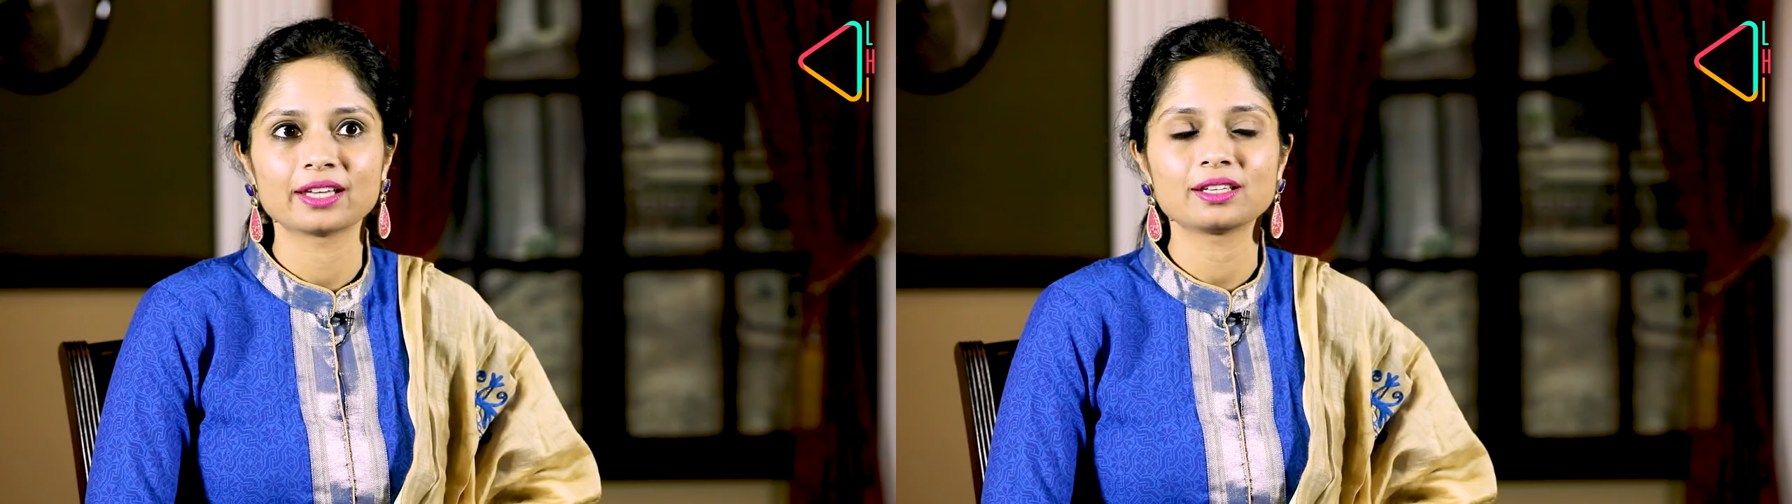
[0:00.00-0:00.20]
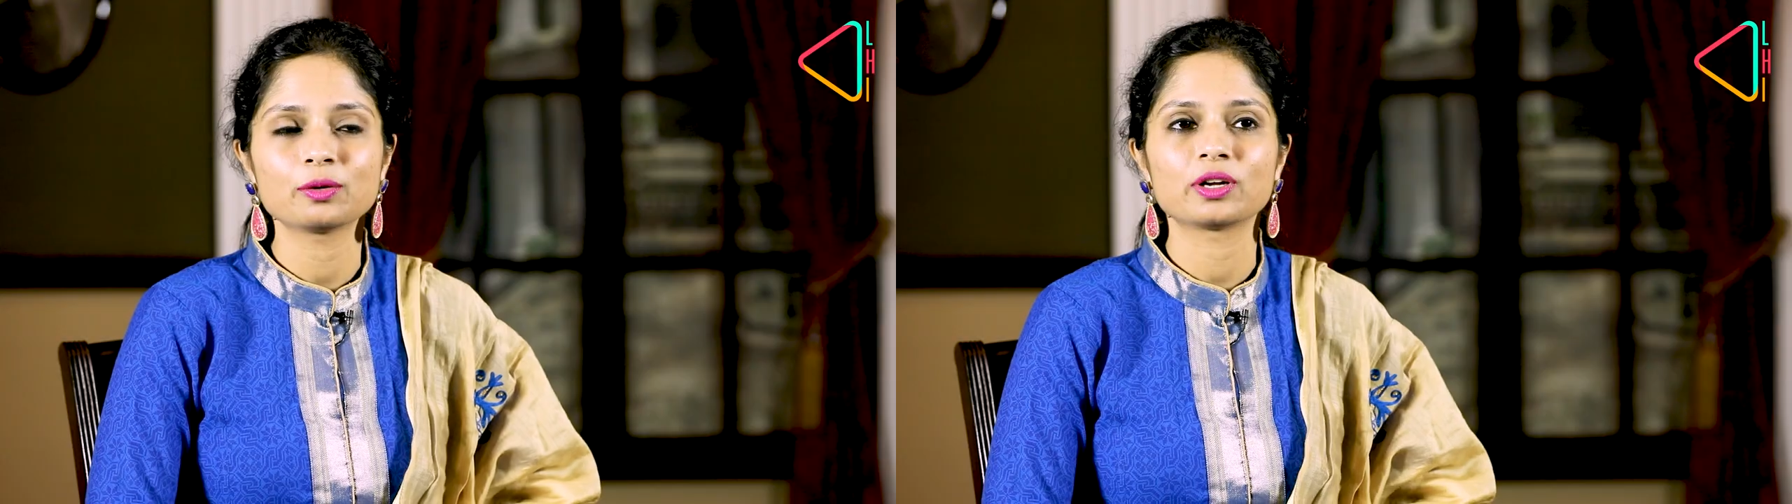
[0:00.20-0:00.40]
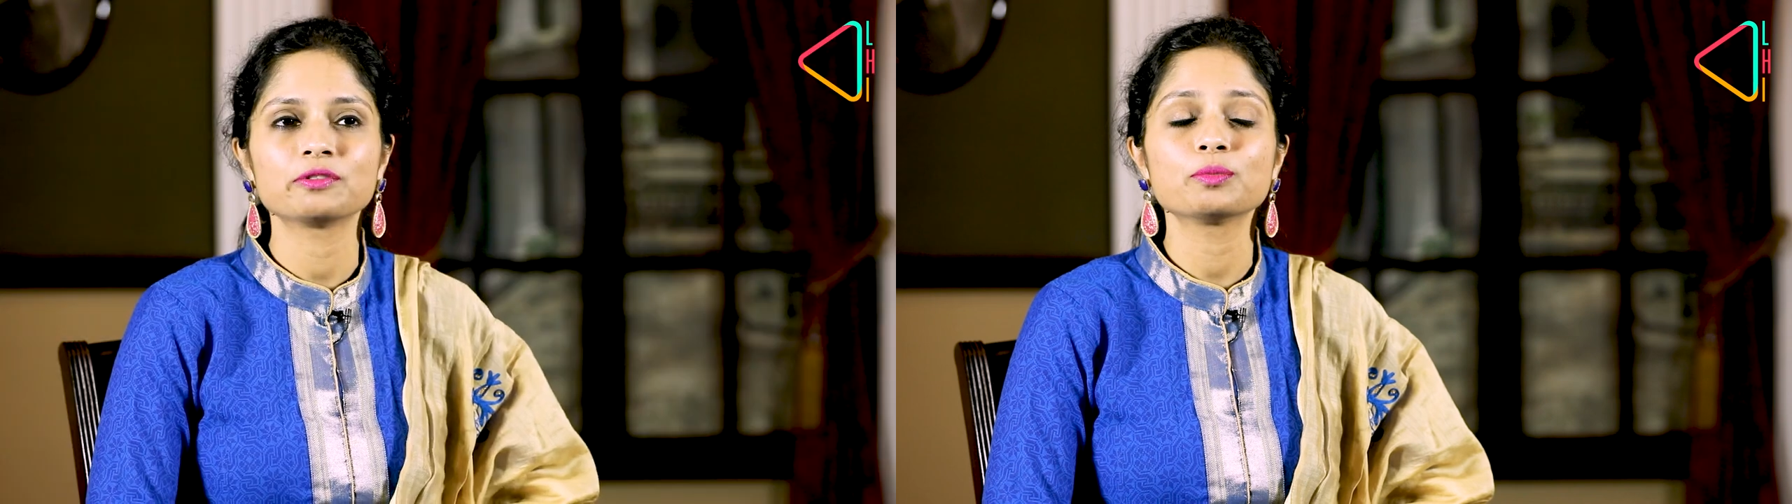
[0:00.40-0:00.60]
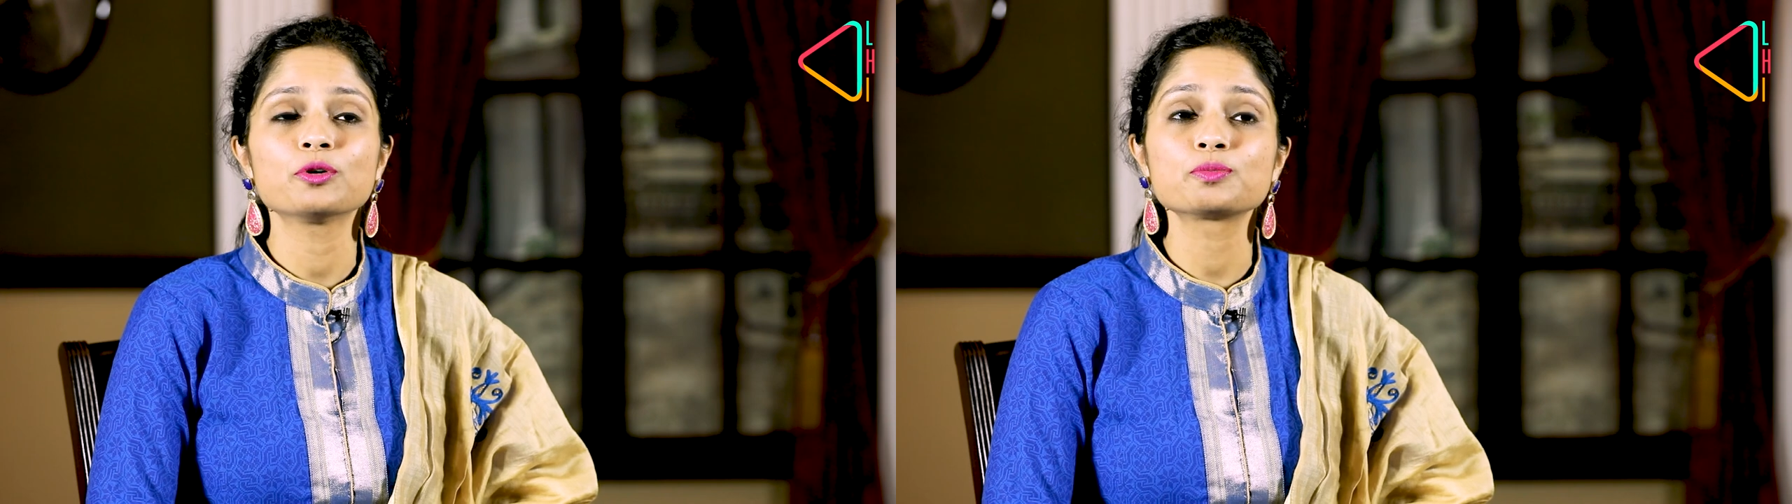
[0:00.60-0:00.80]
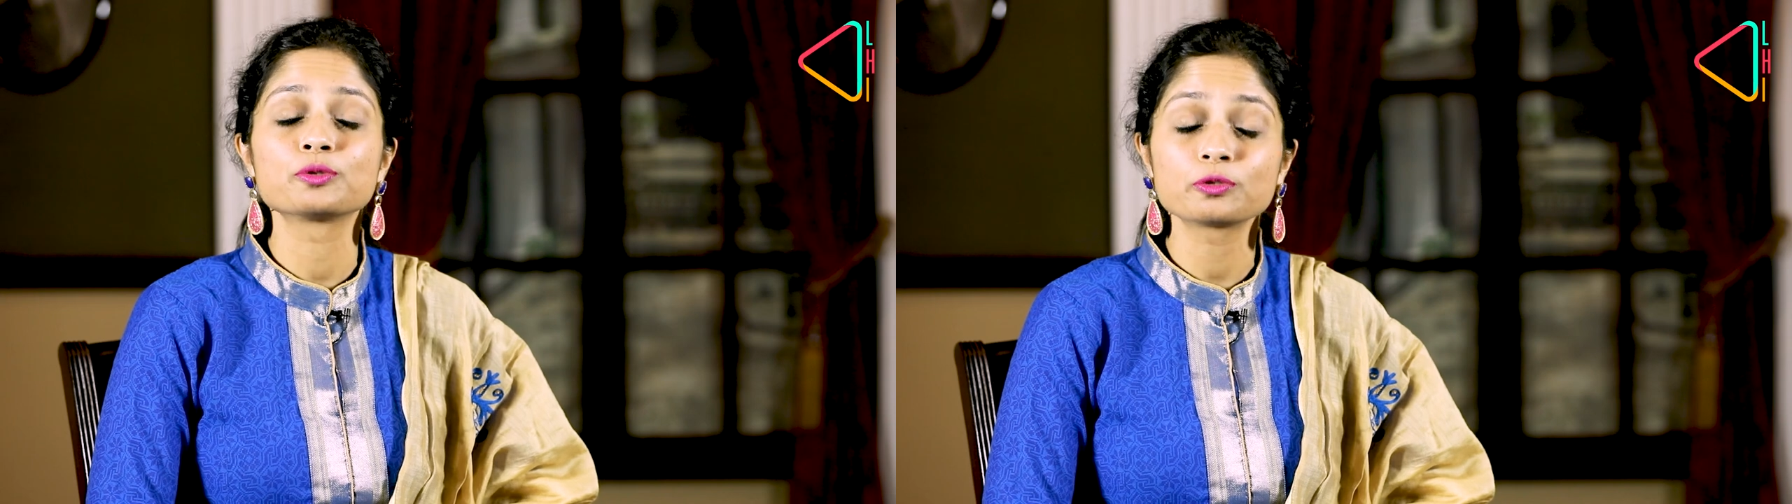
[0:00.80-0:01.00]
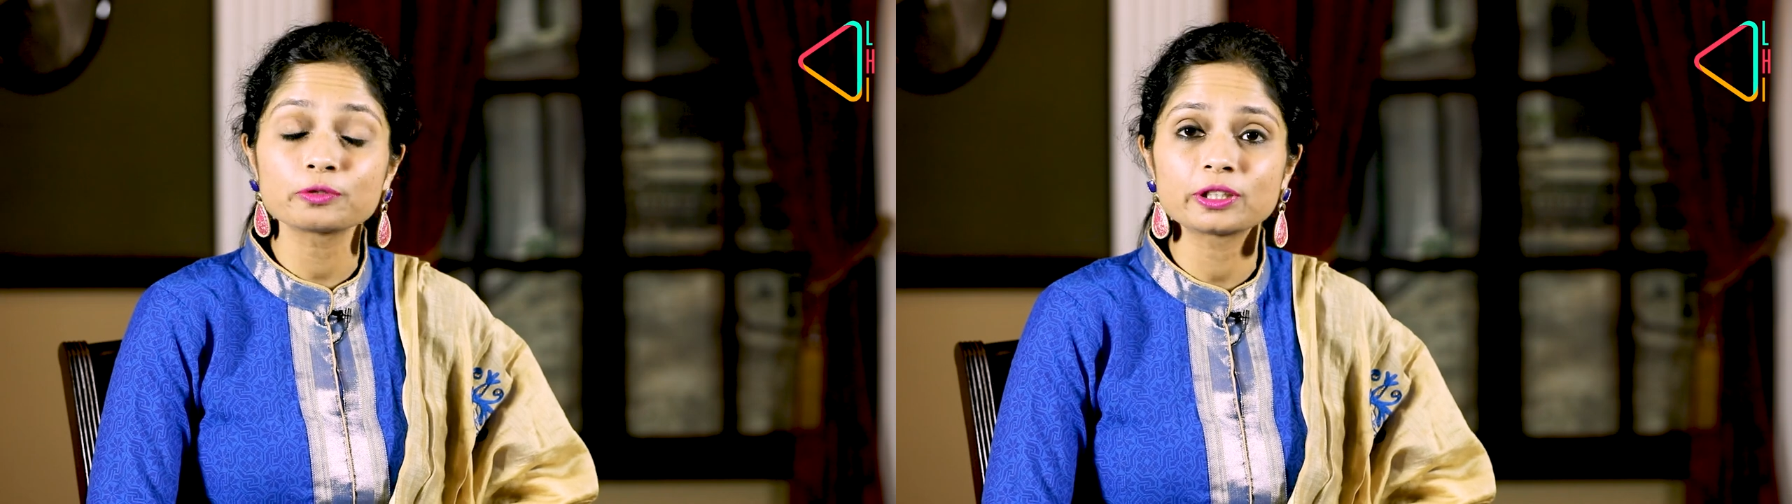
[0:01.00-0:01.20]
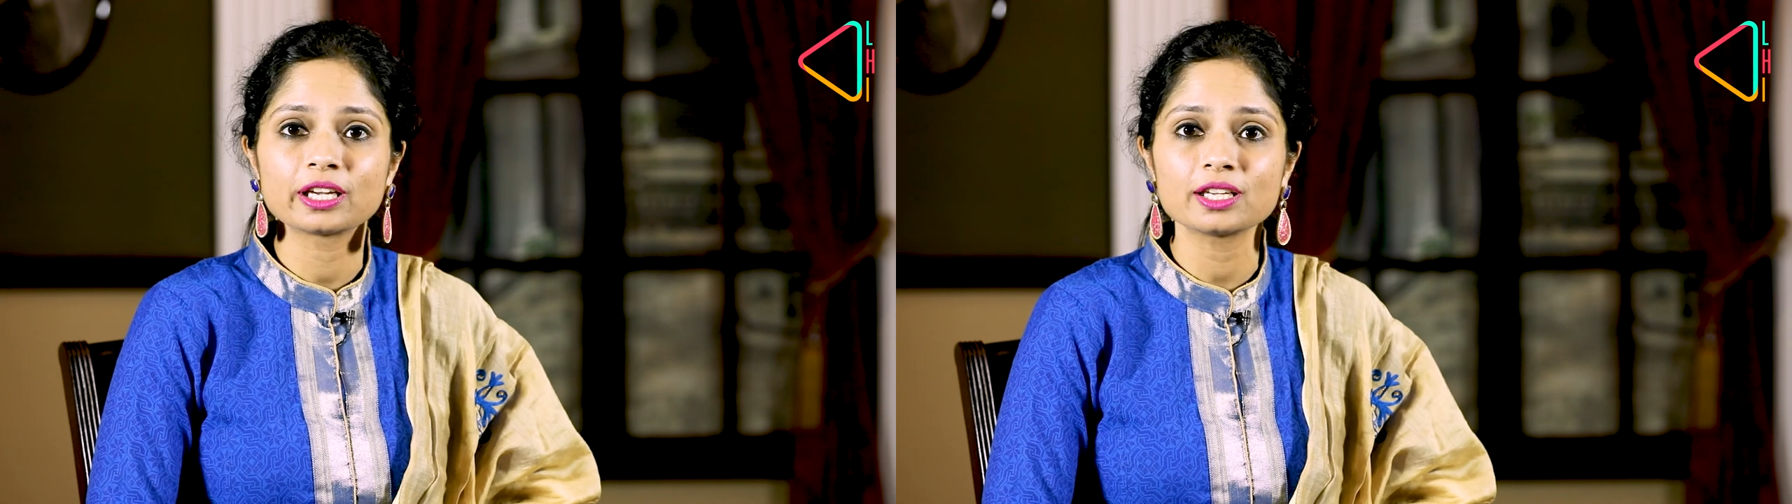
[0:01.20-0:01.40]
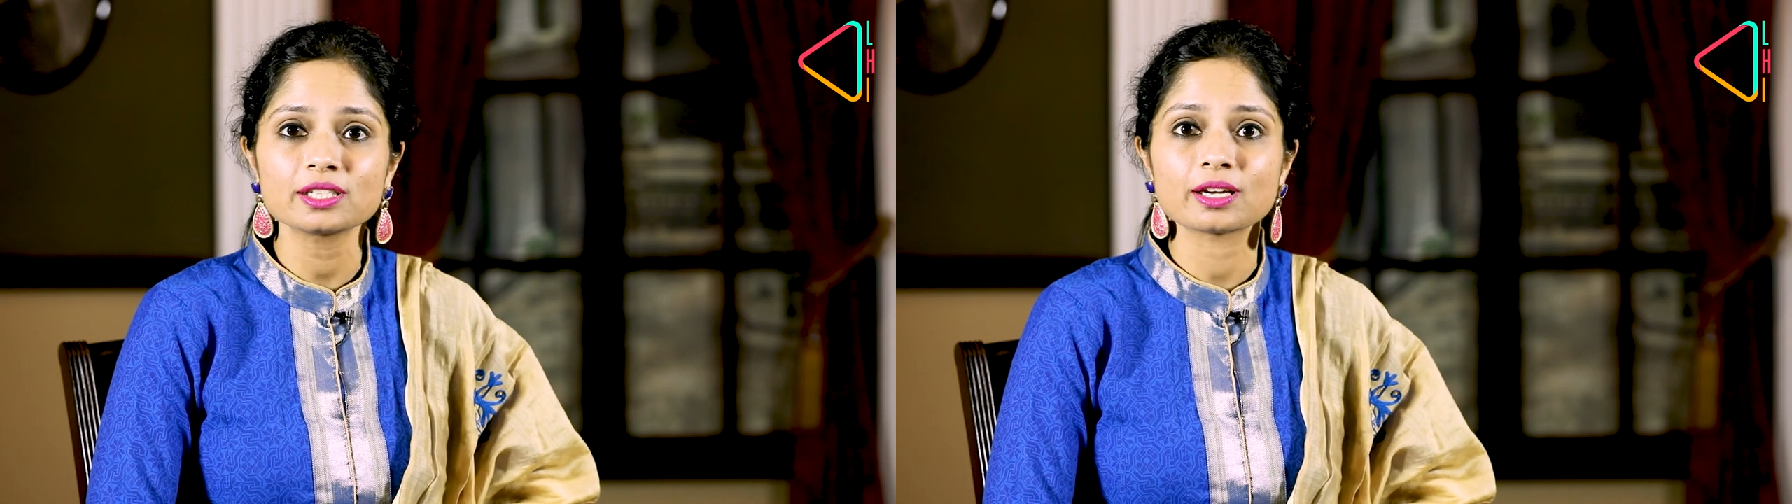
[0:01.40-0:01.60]
I think one of the most beautiful
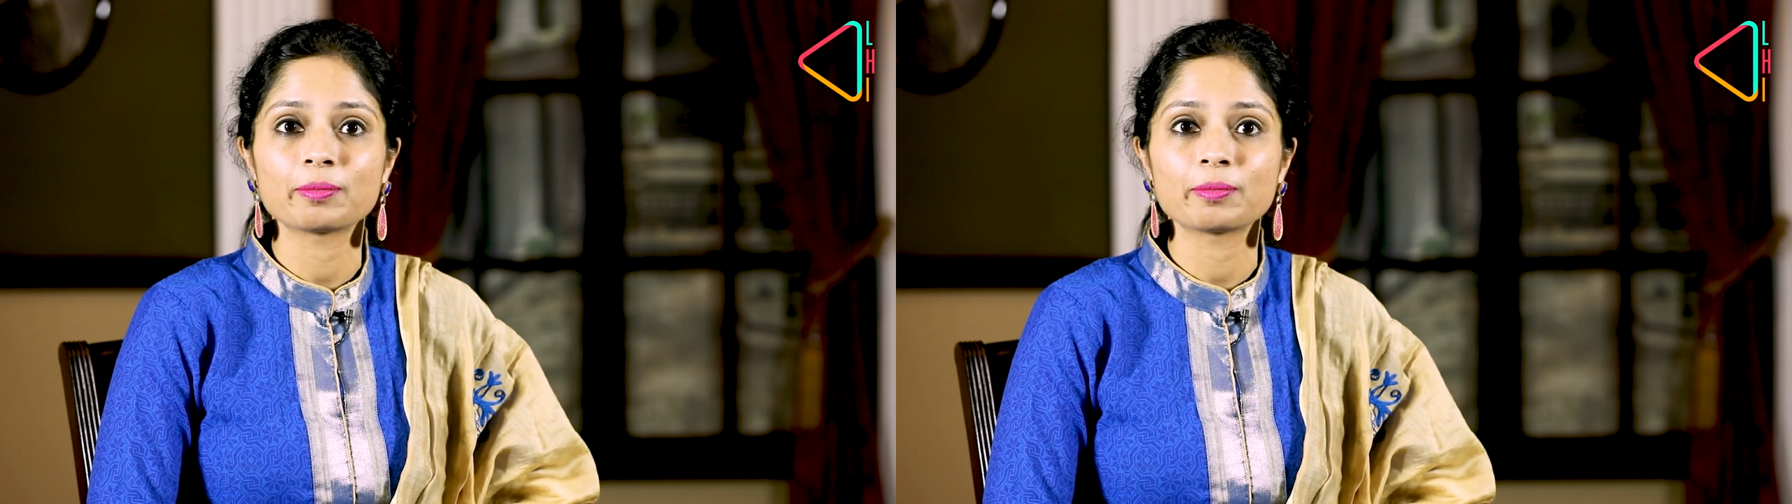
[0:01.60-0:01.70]
things